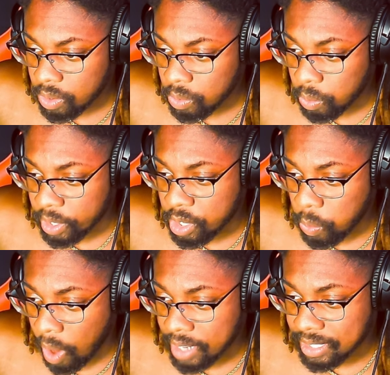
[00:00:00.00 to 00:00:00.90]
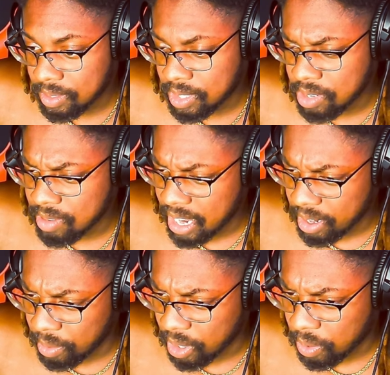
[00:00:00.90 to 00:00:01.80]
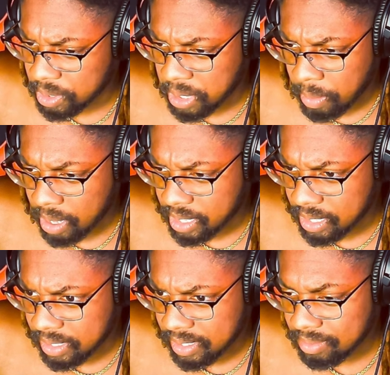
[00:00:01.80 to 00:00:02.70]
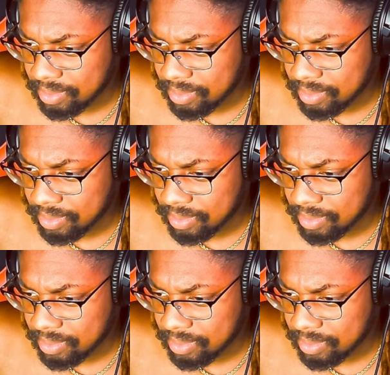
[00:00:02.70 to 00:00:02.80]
What do you want? Do you not know what a question mark is?